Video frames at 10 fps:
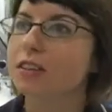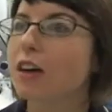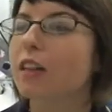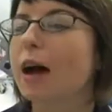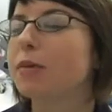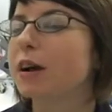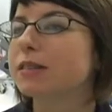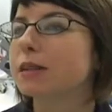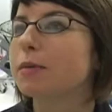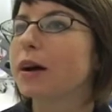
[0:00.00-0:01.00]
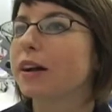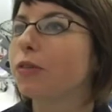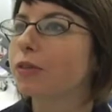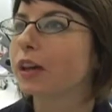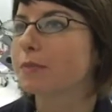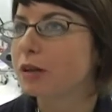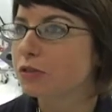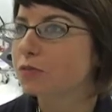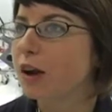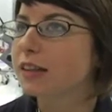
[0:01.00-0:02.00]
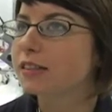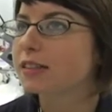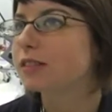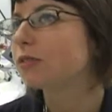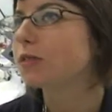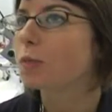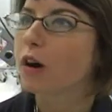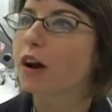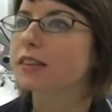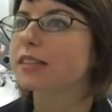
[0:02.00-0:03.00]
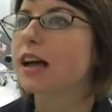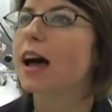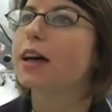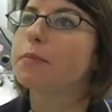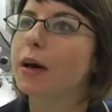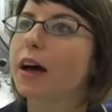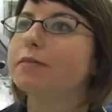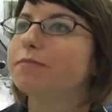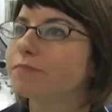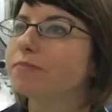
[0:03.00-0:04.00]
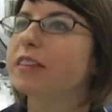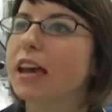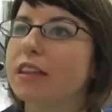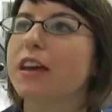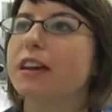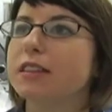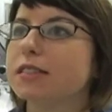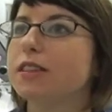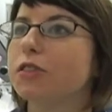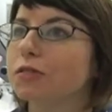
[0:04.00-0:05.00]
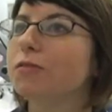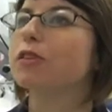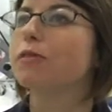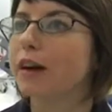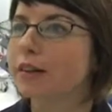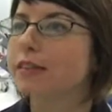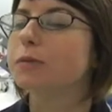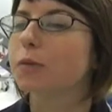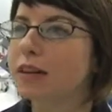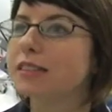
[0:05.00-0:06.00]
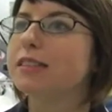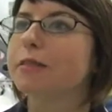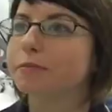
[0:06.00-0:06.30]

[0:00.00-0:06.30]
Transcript: collaborate with some of my old animation friends and do some work on the side, but the cake thing is the career at this point. So I